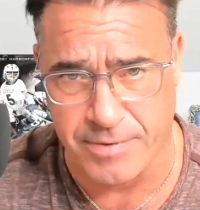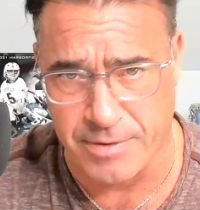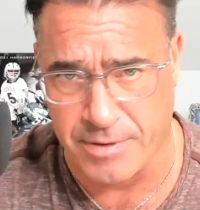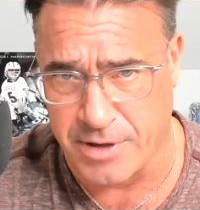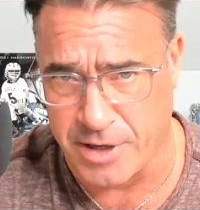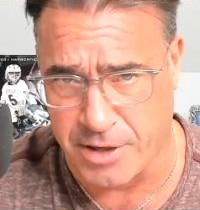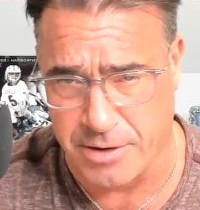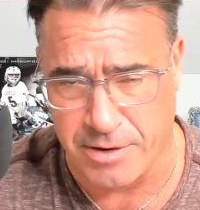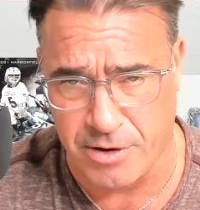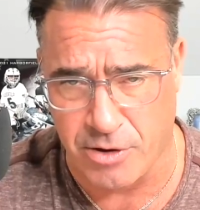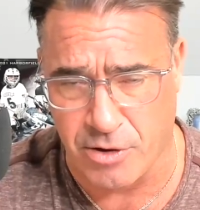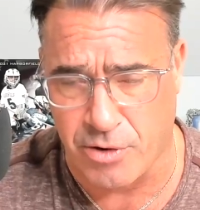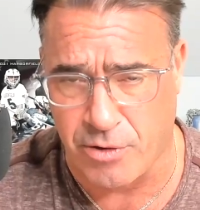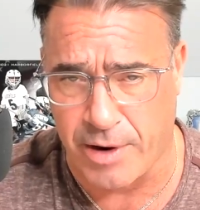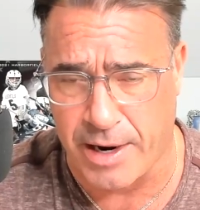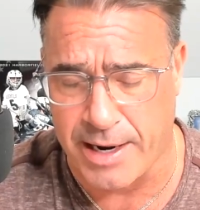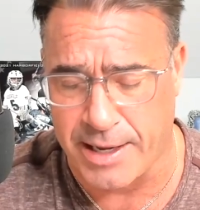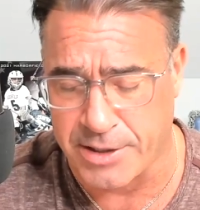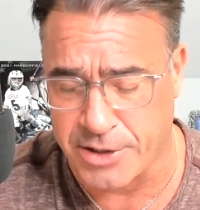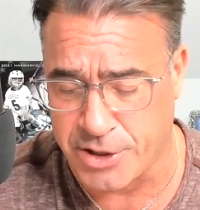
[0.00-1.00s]
the
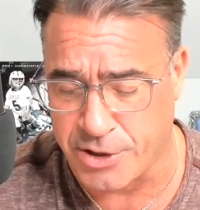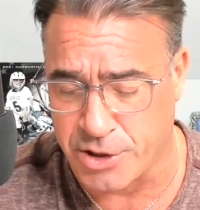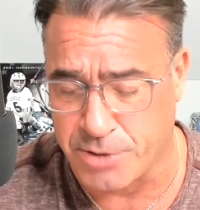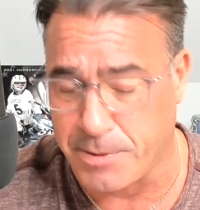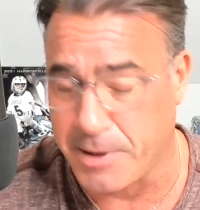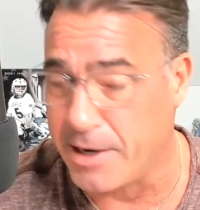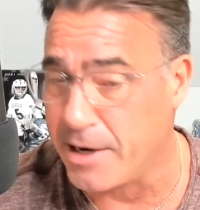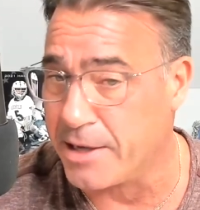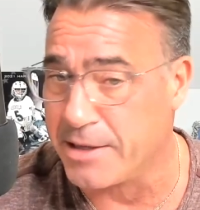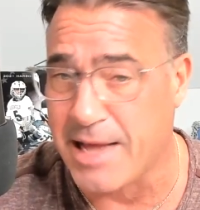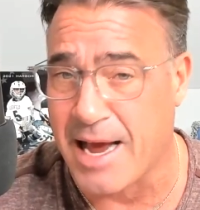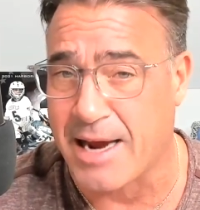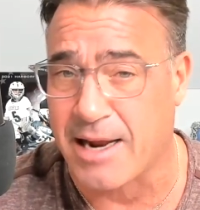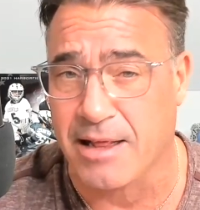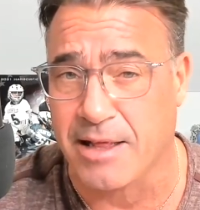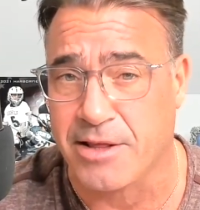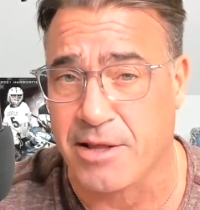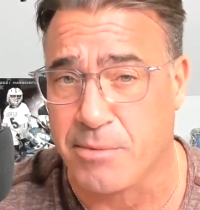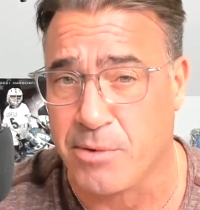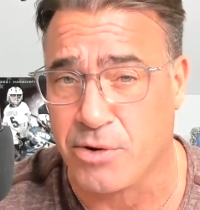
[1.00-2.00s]
Ukrainians to use, but they're not
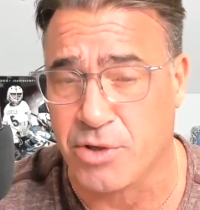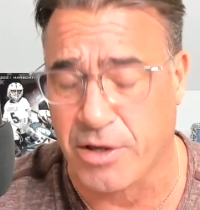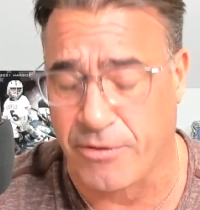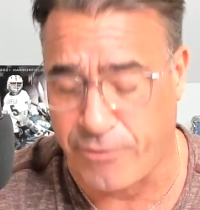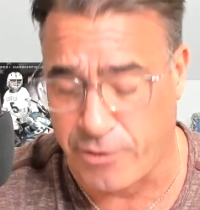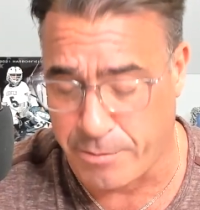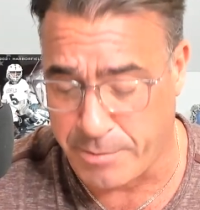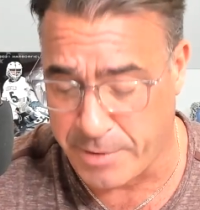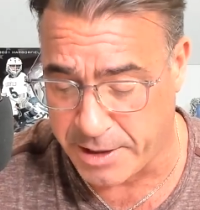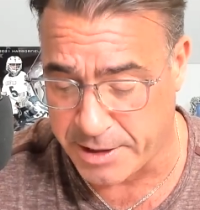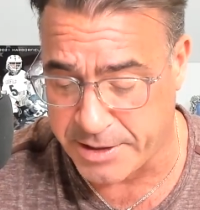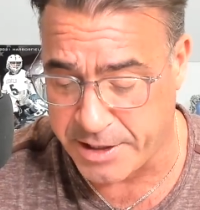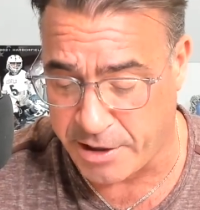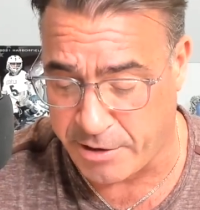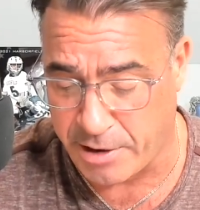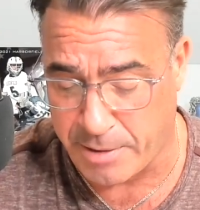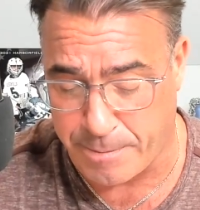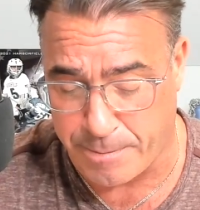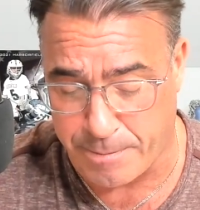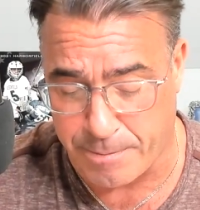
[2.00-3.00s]
going to let them use it for
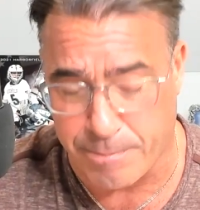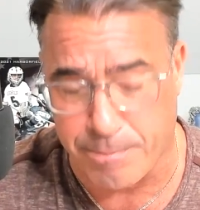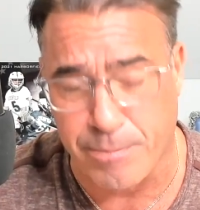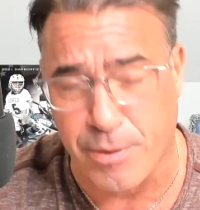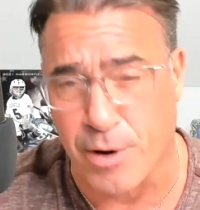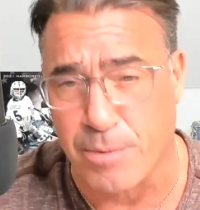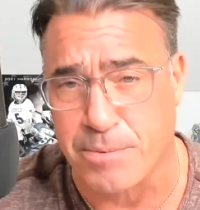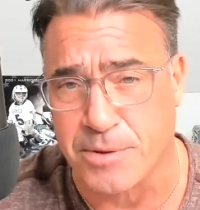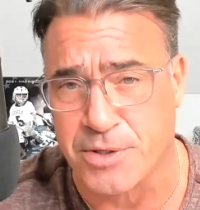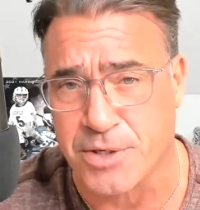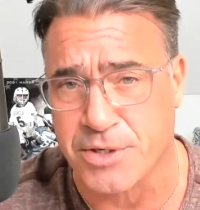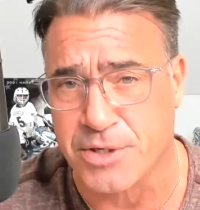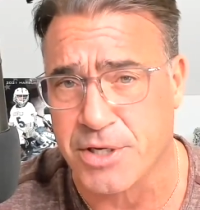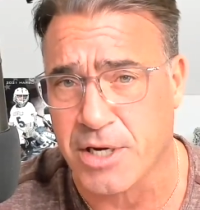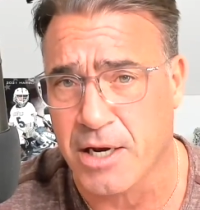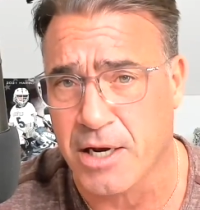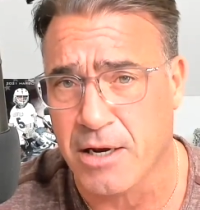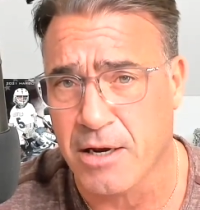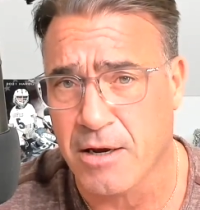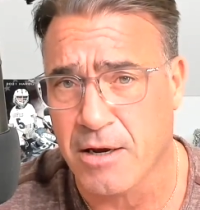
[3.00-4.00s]
military purposes,